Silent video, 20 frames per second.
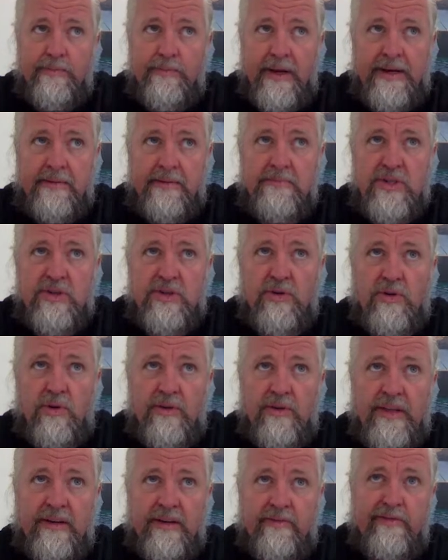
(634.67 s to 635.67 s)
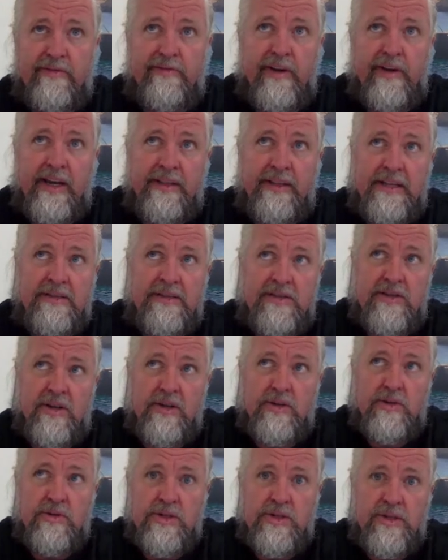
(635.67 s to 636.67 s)
but I'm sure that we're finding
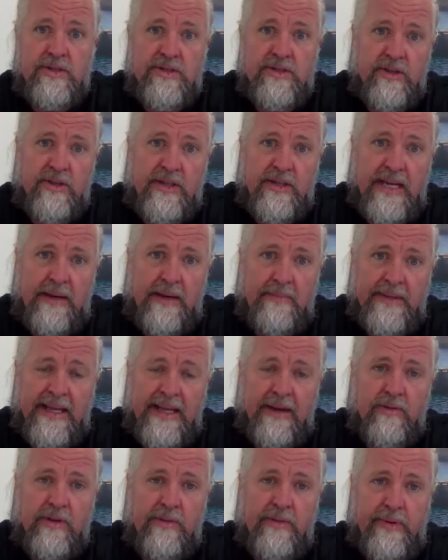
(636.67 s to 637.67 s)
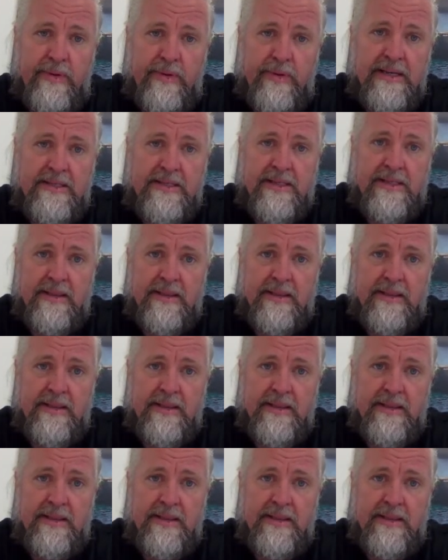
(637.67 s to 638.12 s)
solutions to come down in price,